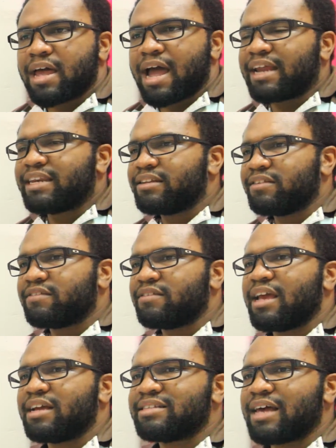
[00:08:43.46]
I didn't
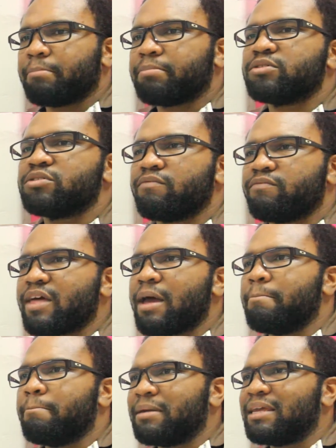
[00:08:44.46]
see examples of
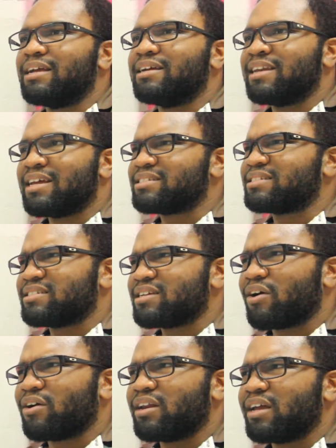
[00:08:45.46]
them being
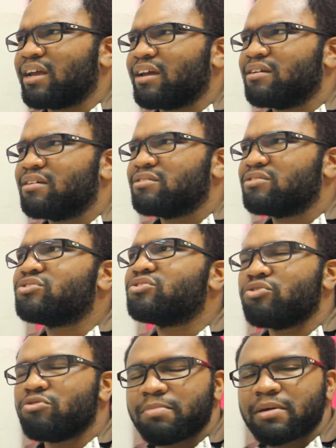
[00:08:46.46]
necessarily
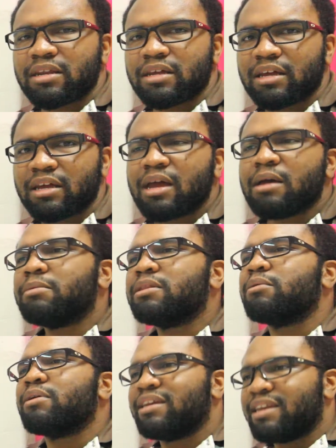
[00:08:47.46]
stupid, but they
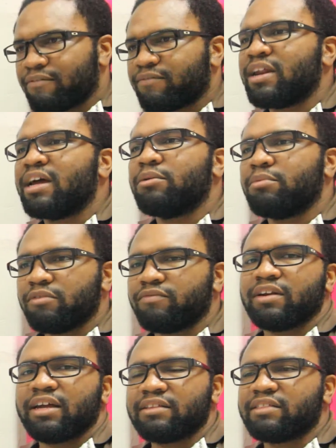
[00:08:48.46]
were definitely
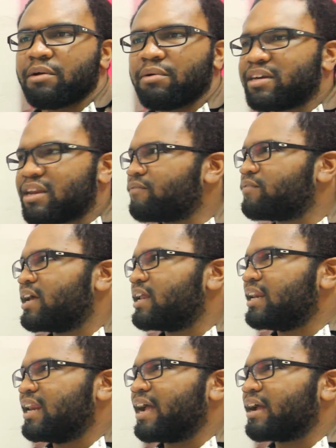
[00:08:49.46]
willfully. They were
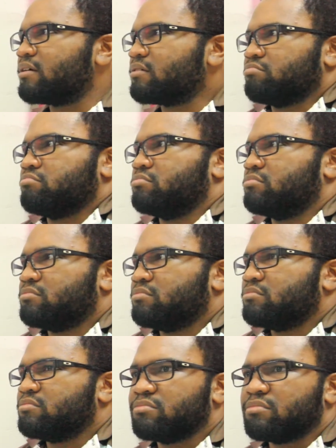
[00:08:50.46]
definitely like,
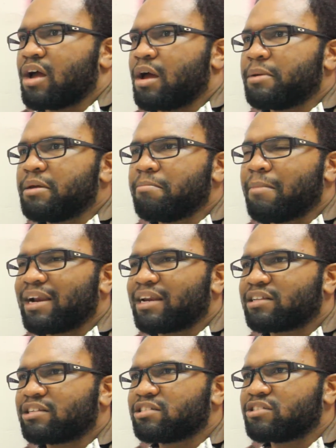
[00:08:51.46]
I mean, my
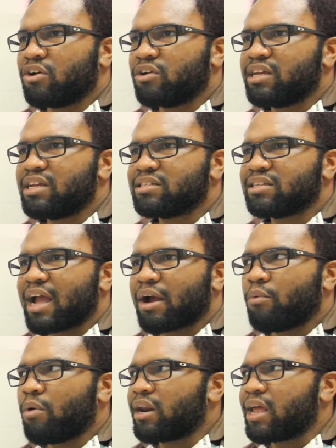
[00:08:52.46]
little son, he's like,
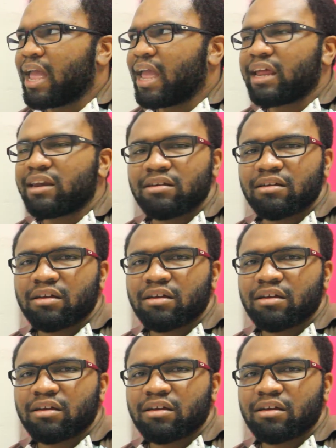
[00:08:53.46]
what, 8?